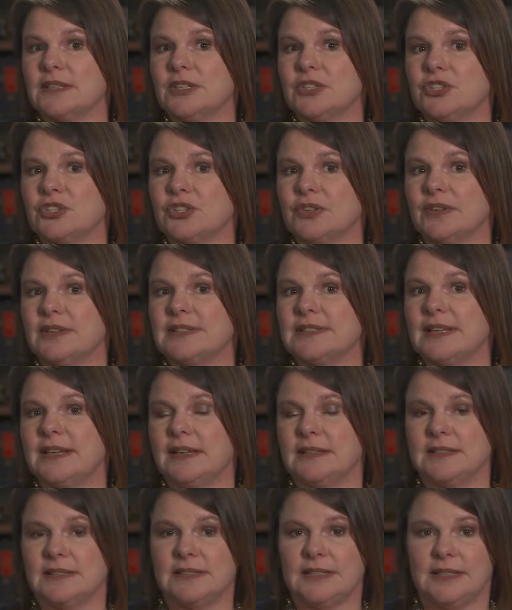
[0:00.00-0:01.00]
insurance, and
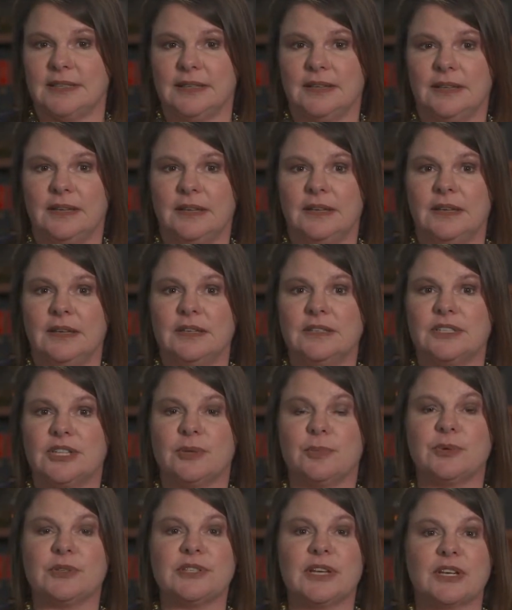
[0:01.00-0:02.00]
entity, to the
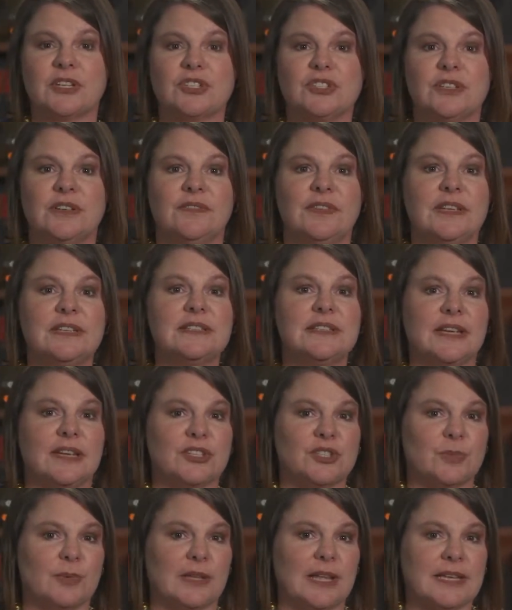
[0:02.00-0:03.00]
protection of
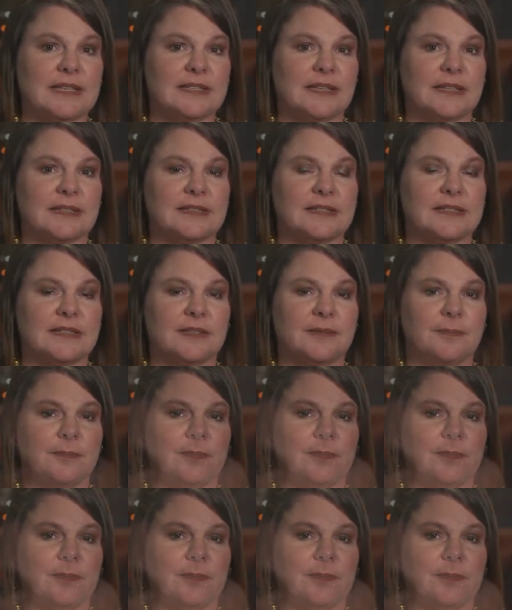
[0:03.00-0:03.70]
intangible assets.